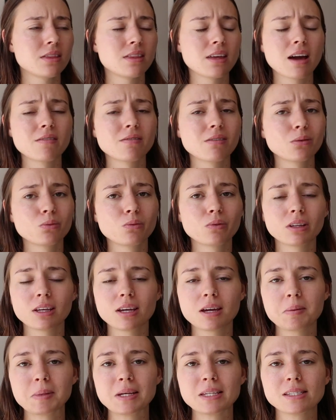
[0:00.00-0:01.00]
They have a
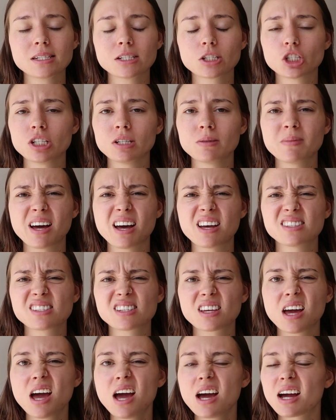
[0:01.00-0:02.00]
really amazing sheet
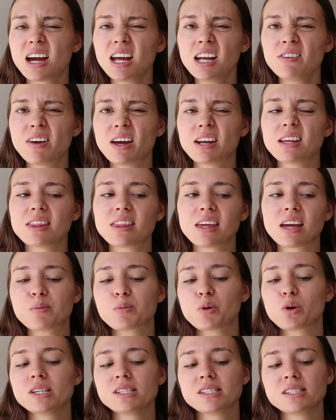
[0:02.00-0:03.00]
mask. Kind of anything.
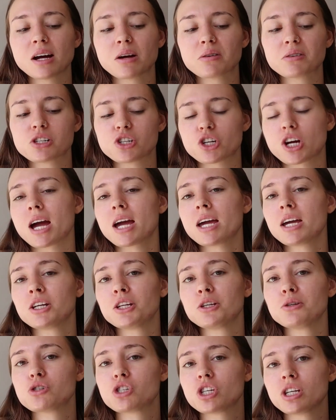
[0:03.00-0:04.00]
I'm always down to try a
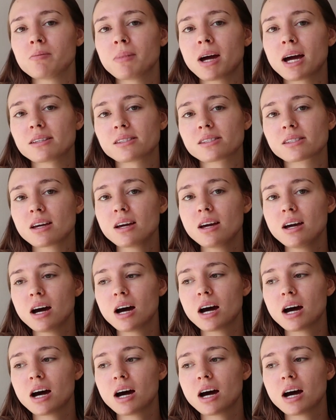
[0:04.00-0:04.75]
new sheet mask.